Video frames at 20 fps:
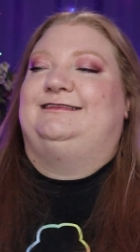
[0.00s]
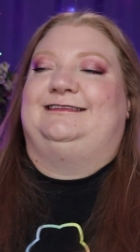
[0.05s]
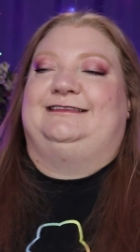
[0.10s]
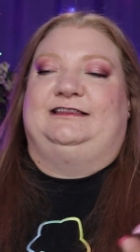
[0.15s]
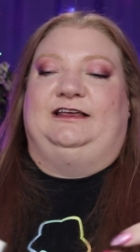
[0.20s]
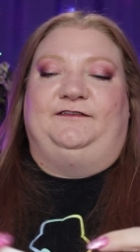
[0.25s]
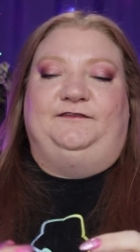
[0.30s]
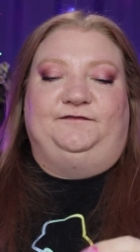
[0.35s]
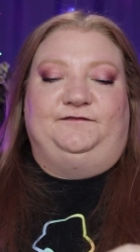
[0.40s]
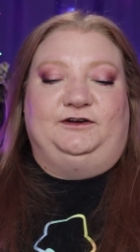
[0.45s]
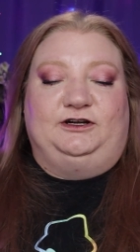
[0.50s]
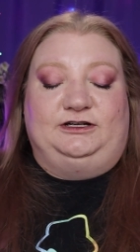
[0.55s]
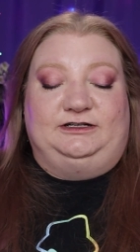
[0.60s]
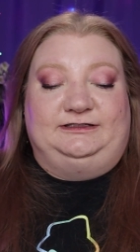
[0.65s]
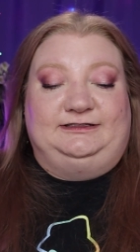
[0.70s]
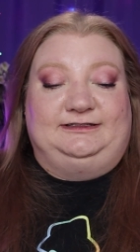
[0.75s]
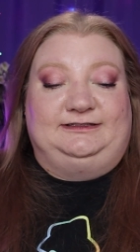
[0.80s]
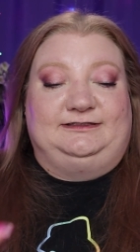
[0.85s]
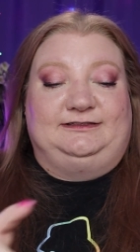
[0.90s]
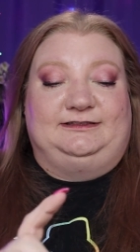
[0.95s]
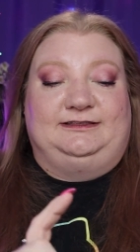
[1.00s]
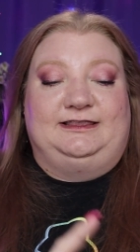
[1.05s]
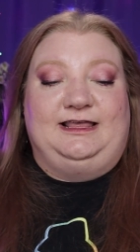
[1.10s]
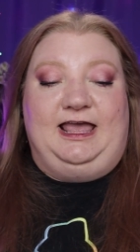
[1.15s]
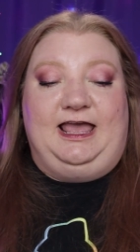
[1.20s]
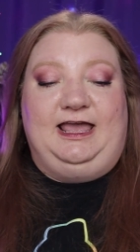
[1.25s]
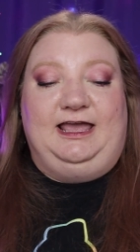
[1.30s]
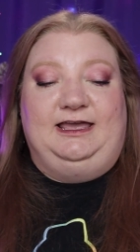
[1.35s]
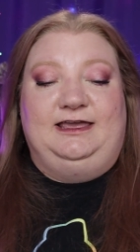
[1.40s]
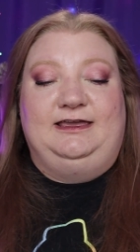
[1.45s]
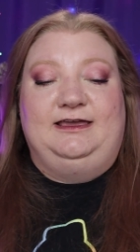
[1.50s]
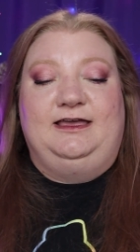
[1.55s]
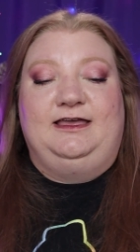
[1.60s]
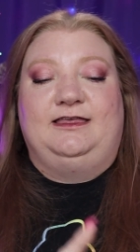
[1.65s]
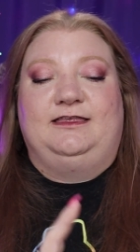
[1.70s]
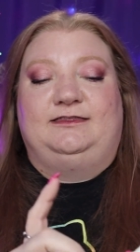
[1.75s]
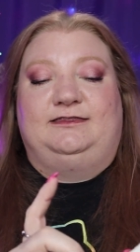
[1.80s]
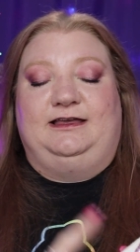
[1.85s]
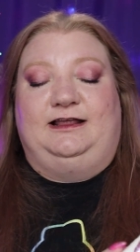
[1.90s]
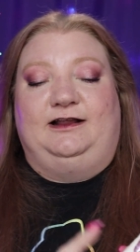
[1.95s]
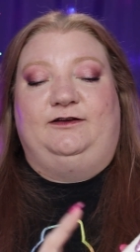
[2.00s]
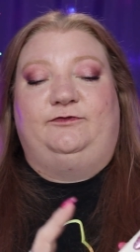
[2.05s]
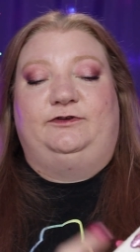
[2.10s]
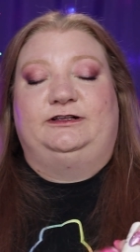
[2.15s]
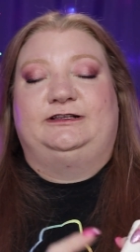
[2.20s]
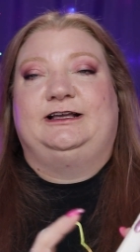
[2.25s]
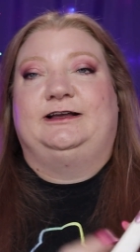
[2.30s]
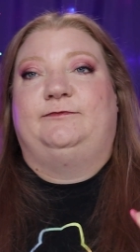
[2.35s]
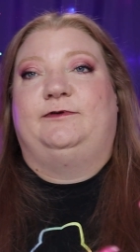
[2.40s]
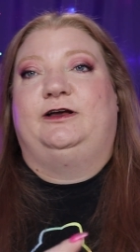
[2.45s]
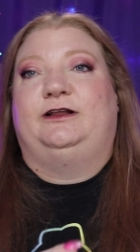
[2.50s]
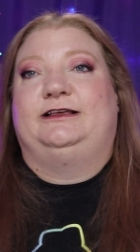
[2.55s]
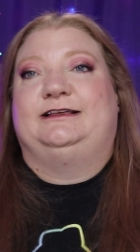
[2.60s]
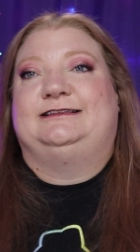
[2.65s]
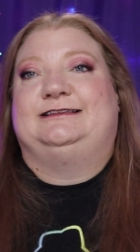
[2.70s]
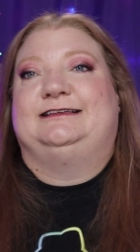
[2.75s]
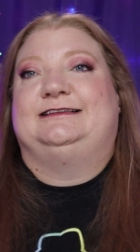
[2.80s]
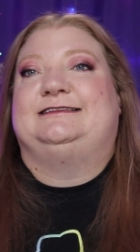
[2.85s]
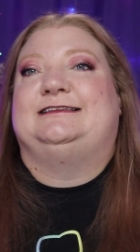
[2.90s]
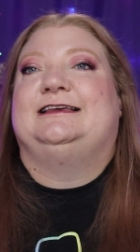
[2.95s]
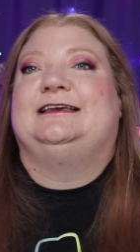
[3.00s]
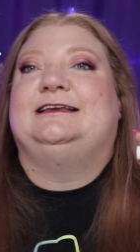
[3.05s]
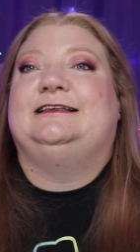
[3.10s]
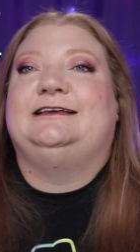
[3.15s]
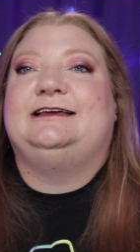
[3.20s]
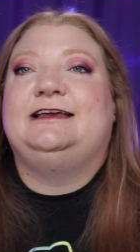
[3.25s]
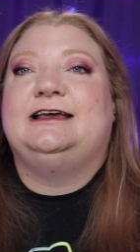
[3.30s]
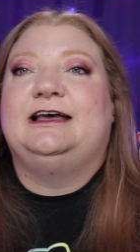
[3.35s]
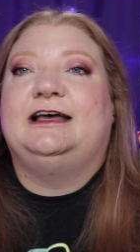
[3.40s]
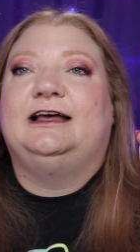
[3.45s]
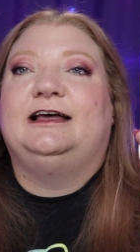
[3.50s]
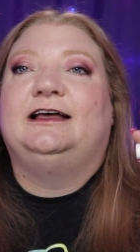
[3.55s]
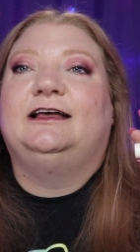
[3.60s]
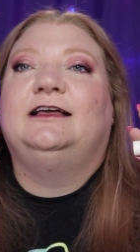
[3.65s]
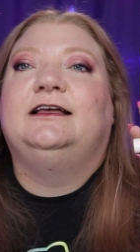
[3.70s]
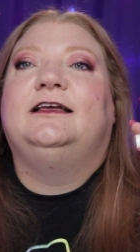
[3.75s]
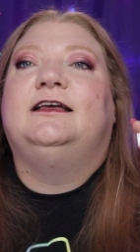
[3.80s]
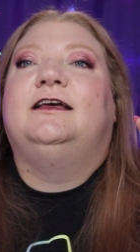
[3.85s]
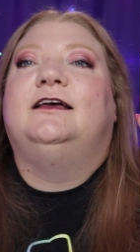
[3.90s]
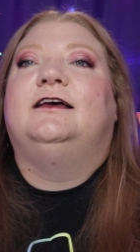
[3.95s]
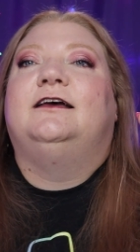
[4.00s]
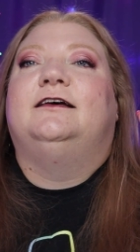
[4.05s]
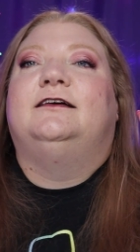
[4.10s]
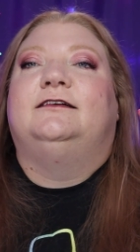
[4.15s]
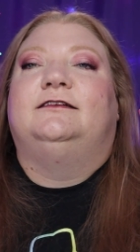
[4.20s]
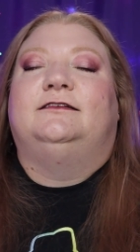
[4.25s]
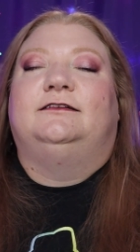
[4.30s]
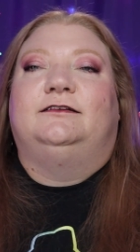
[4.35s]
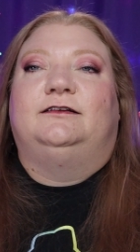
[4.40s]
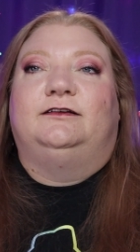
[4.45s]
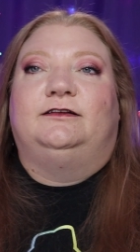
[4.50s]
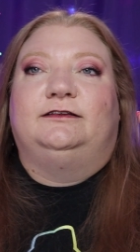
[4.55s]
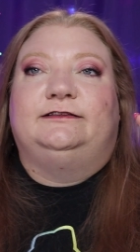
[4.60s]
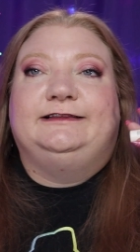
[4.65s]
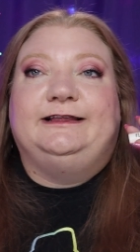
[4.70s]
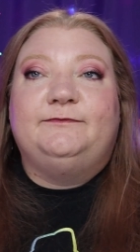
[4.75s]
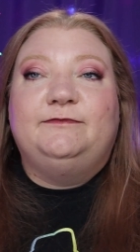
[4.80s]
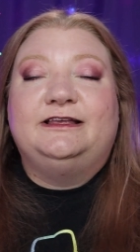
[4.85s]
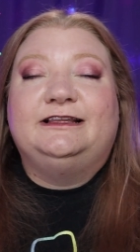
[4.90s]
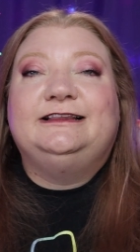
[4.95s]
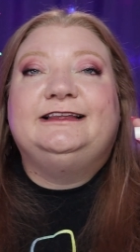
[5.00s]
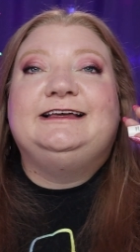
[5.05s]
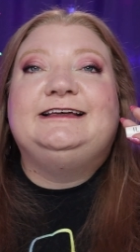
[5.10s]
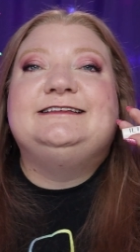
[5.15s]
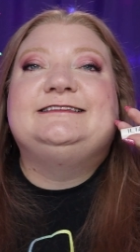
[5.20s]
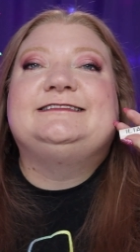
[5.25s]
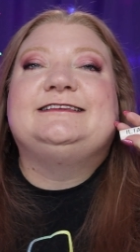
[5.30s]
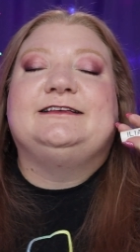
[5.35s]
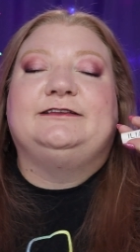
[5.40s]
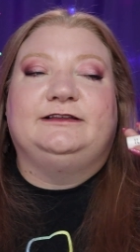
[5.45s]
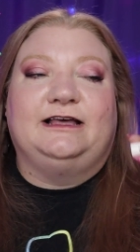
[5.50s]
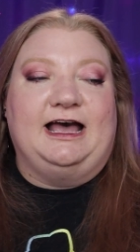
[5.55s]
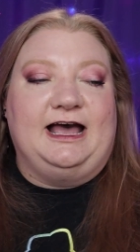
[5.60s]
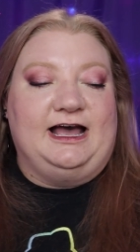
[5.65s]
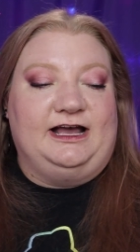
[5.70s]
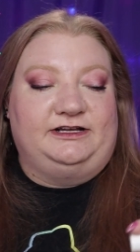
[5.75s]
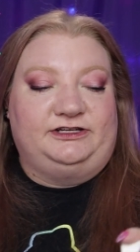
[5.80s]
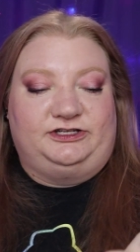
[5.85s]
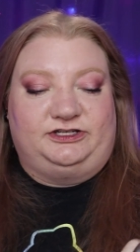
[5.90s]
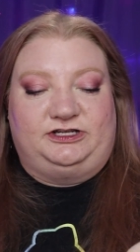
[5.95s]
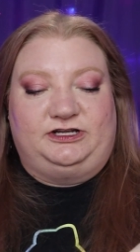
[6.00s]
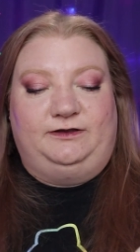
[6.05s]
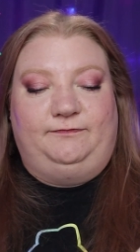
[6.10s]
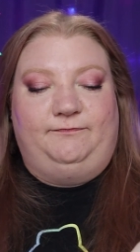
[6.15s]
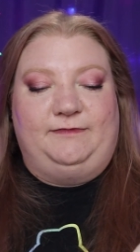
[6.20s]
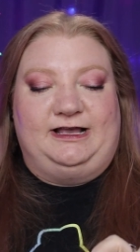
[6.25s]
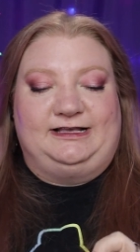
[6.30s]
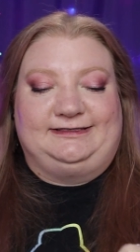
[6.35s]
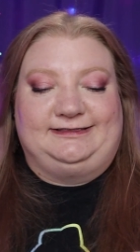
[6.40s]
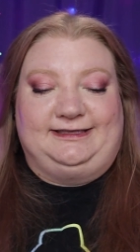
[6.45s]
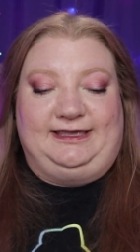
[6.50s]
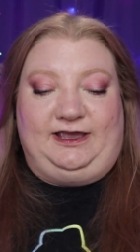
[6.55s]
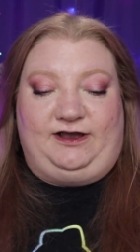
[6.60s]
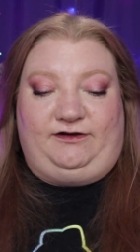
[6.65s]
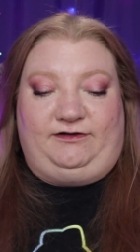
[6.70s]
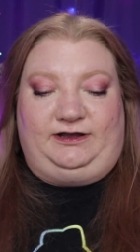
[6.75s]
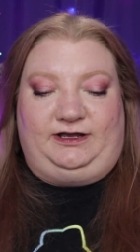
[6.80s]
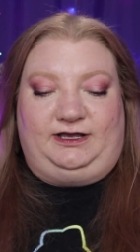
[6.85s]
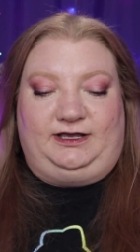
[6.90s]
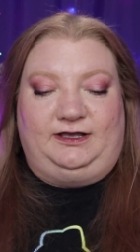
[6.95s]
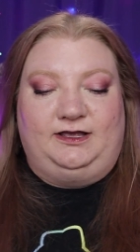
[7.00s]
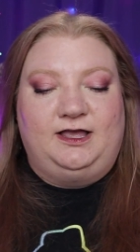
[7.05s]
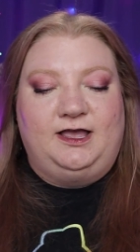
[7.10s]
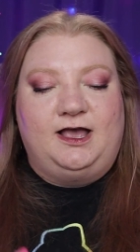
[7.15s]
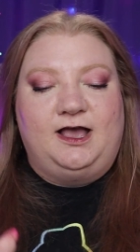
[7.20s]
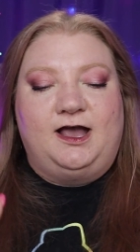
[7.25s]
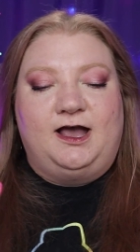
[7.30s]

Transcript: the first thing that I want to talk about is this Ilia Limitless Lash Mascara.